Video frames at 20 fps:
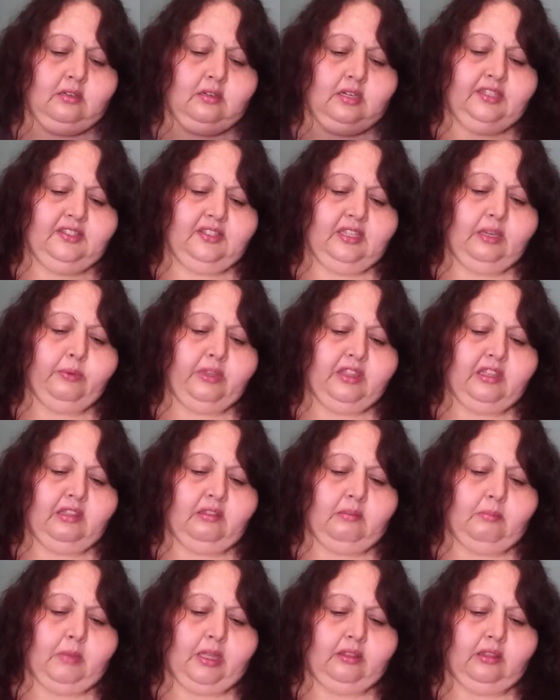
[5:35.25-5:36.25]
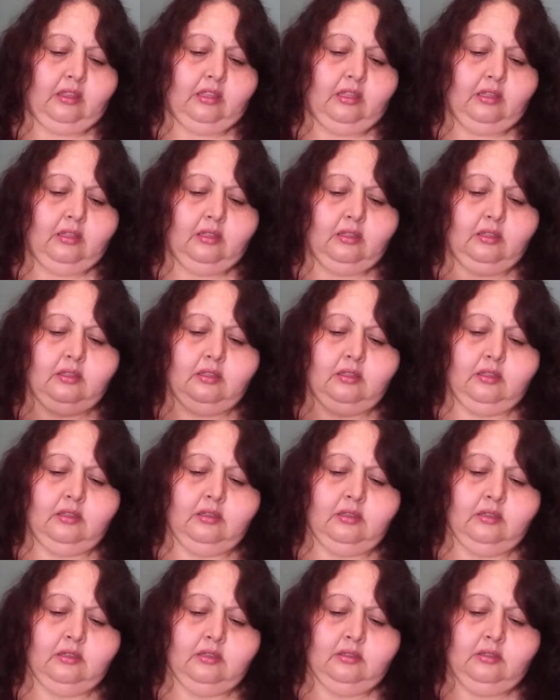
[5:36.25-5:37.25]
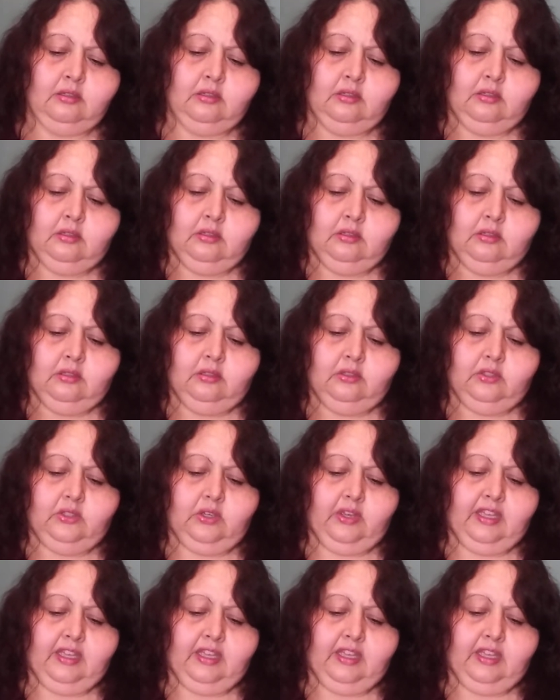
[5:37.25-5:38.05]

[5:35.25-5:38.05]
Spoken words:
within the month. So,